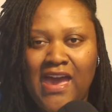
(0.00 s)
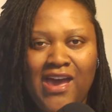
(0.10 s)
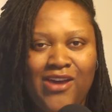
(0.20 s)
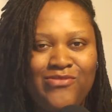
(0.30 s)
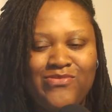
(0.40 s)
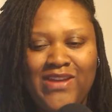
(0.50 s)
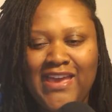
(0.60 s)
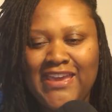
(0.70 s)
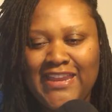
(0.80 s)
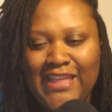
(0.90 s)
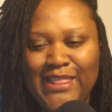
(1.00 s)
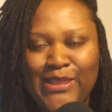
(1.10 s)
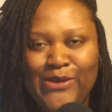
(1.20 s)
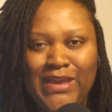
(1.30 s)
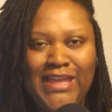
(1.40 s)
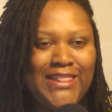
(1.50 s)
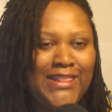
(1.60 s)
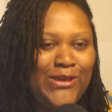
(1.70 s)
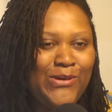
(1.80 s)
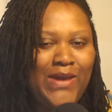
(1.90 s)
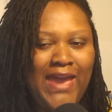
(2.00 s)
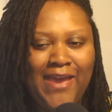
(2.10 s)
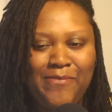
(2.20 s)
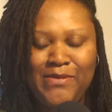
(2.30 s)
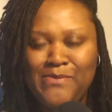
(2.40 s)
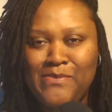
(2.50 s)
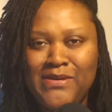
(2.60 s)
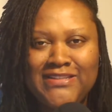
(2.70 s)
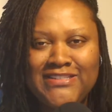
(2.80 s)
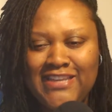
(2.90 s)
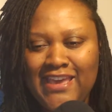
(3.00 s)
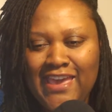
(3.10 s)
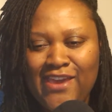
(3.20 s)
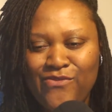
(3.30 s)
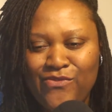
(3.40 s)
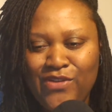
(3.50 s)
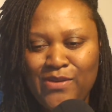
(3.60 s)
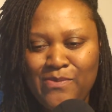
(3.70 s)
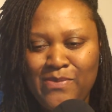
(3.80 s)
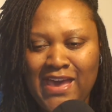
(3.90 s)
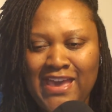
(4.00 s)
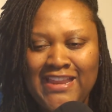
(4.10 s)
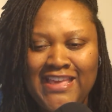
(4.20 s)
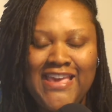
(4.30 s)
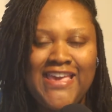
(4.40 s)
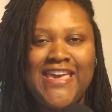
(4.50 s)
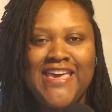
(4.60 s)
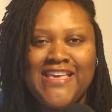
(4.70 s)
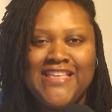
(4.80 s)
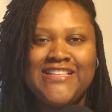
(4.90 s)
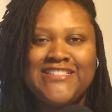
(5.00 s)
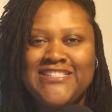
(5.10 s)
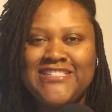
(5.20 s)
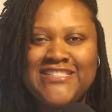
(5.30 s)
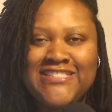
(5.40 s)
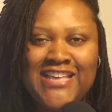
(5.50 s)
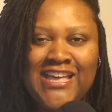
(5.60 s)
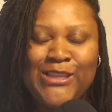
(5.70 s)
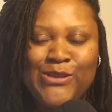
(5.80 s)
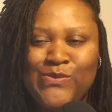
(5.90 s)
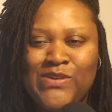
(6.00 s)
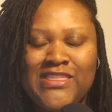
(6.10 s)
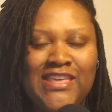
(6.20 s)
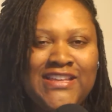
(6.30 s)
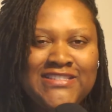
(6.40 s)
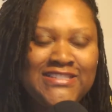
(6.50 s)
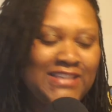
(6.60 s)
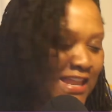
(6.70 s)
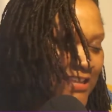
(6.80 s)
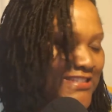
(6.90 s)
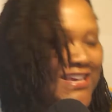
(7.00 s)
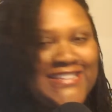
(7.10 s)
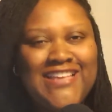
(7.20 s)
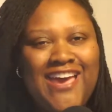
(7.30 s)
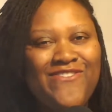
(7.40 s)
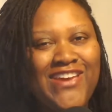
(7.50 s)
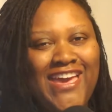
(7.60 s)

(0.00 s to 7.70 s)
All right. Hello, hello. Happy Monday, everybody. This is Nzali with Nzali Takes Africa.